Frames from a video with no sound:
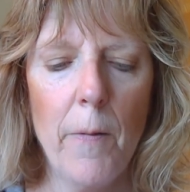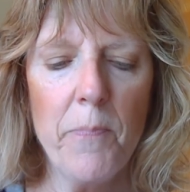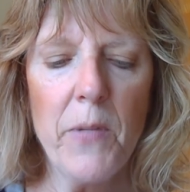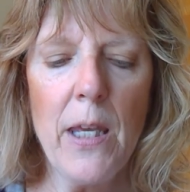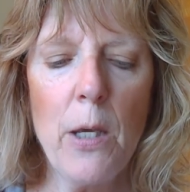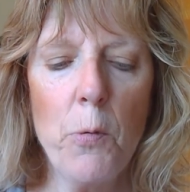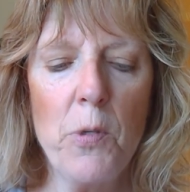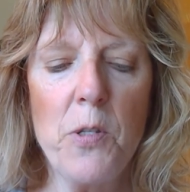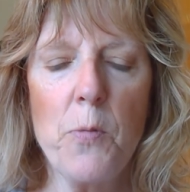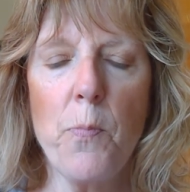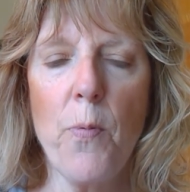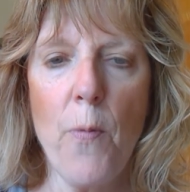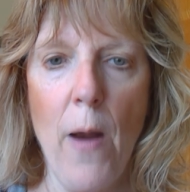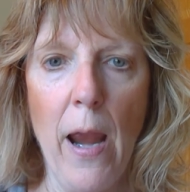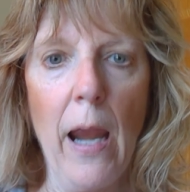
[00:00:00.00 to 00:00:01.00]
He was
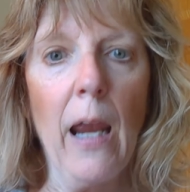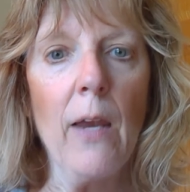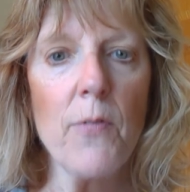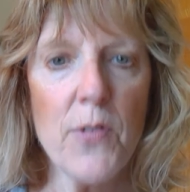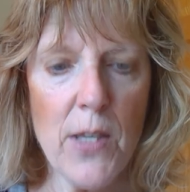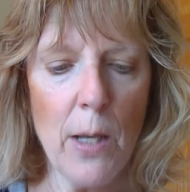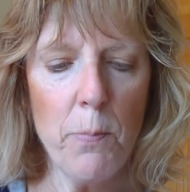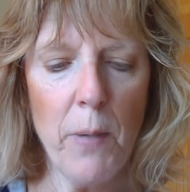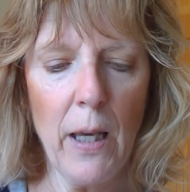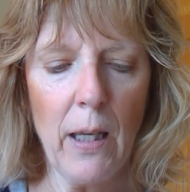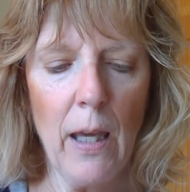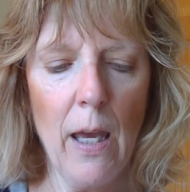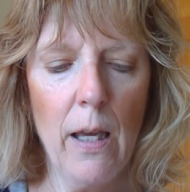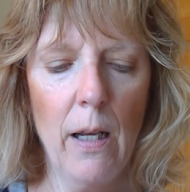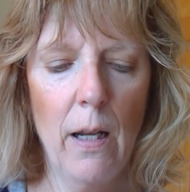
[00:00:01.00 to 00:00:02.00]
brave, said
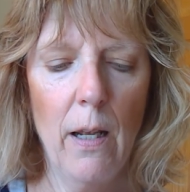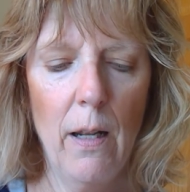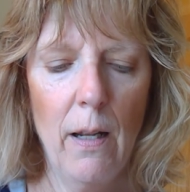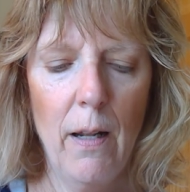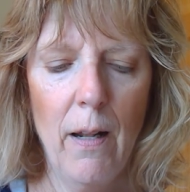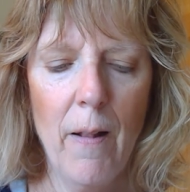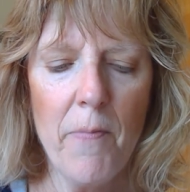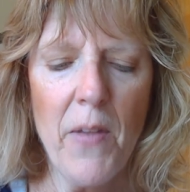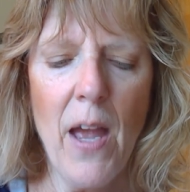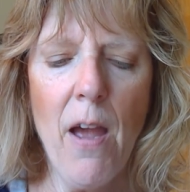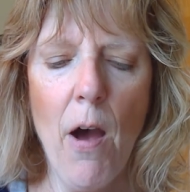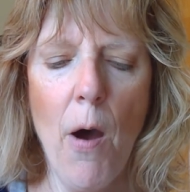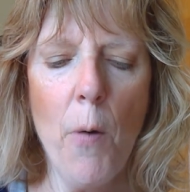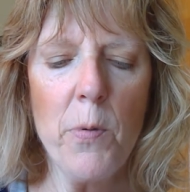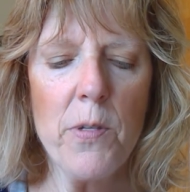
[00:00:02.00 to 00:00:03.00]
Pickett. I
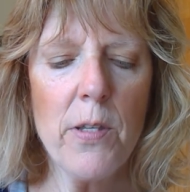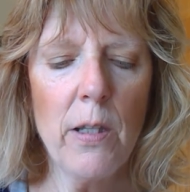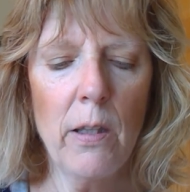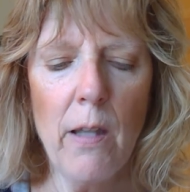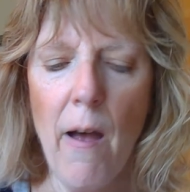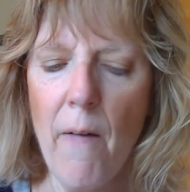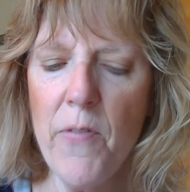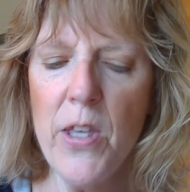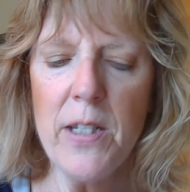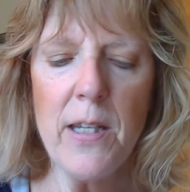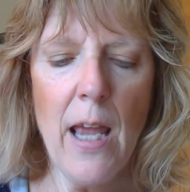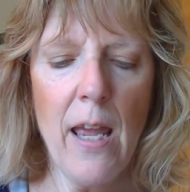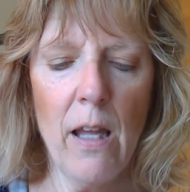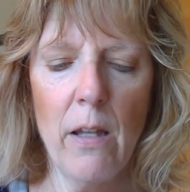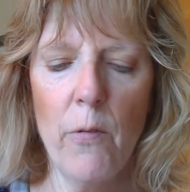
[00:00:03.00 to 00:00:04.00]
always loved the
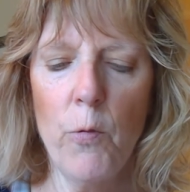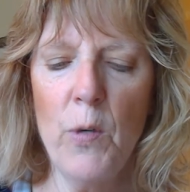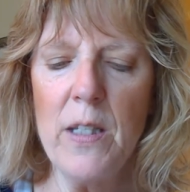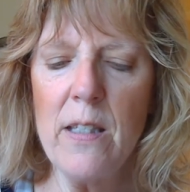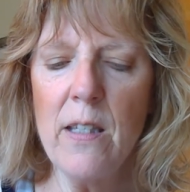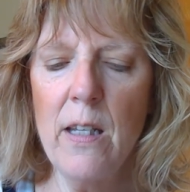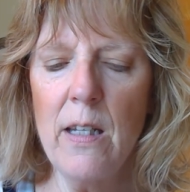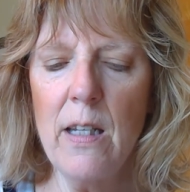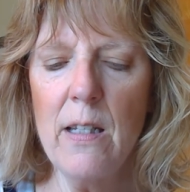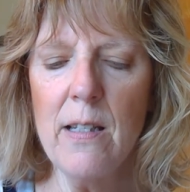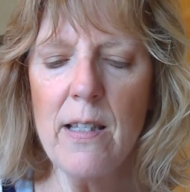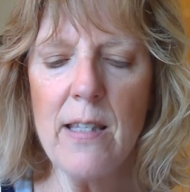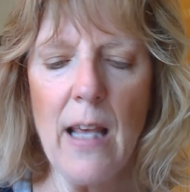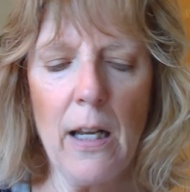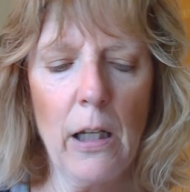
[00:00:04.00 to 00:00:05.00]
tale of Whitsun and
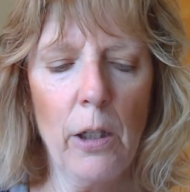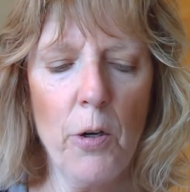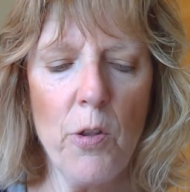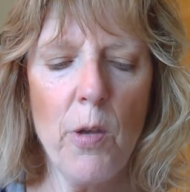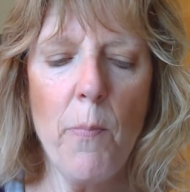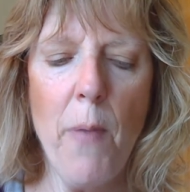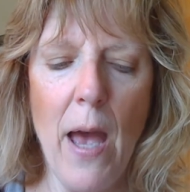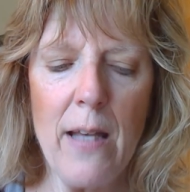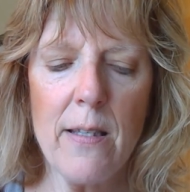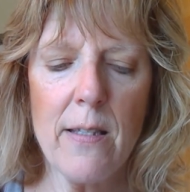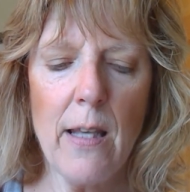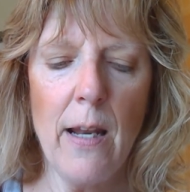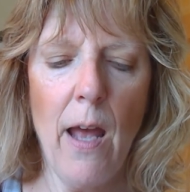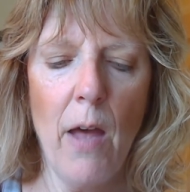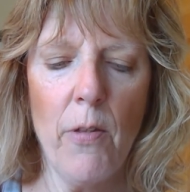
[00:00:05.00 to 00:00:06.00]
Settler the best,
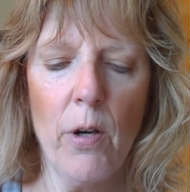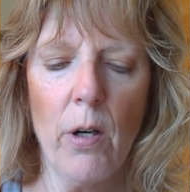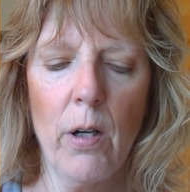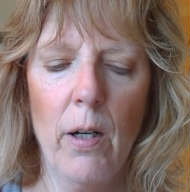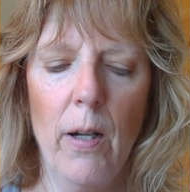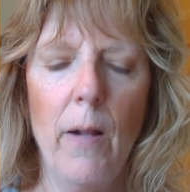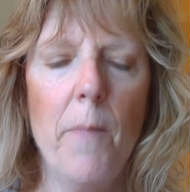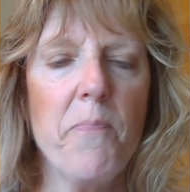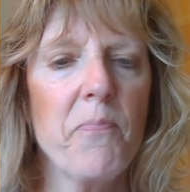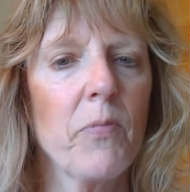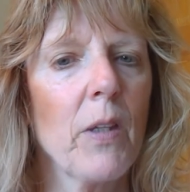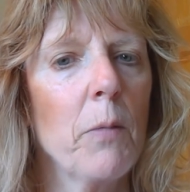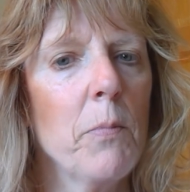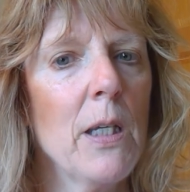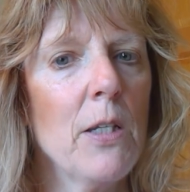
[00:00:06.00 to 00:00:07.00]
said Heather.
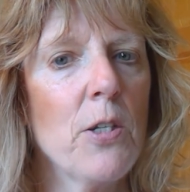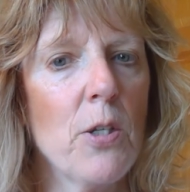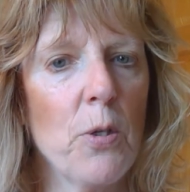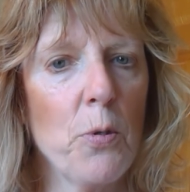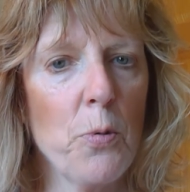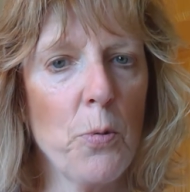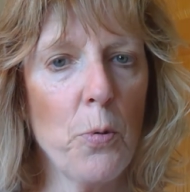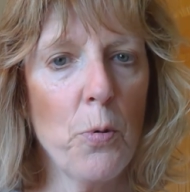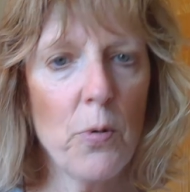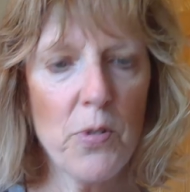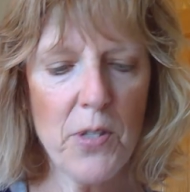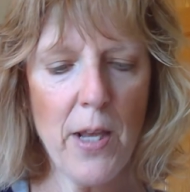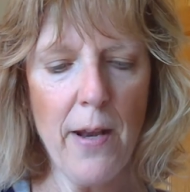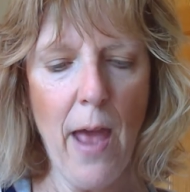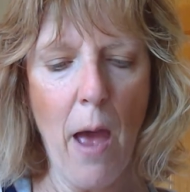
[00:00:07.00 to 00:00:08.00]
Me too,
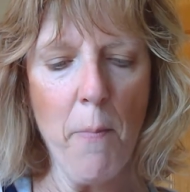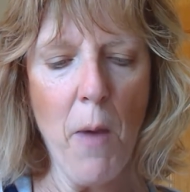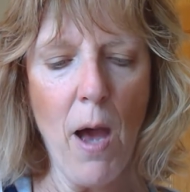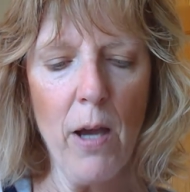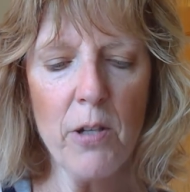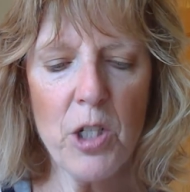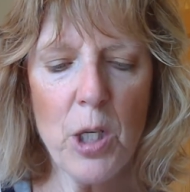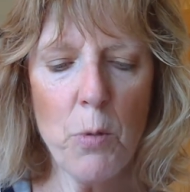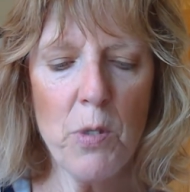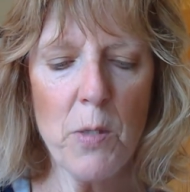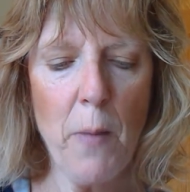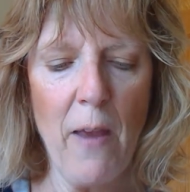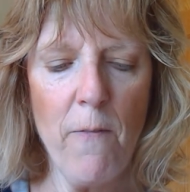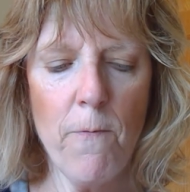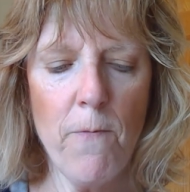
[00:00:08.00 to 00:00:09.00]
said Emma. She was
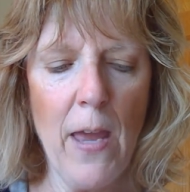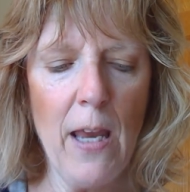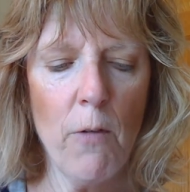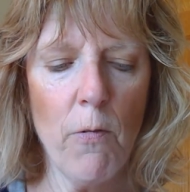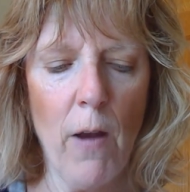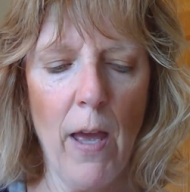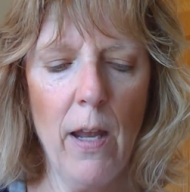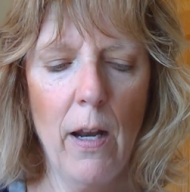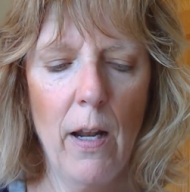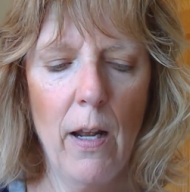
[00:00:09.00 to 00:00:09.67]
my favorite.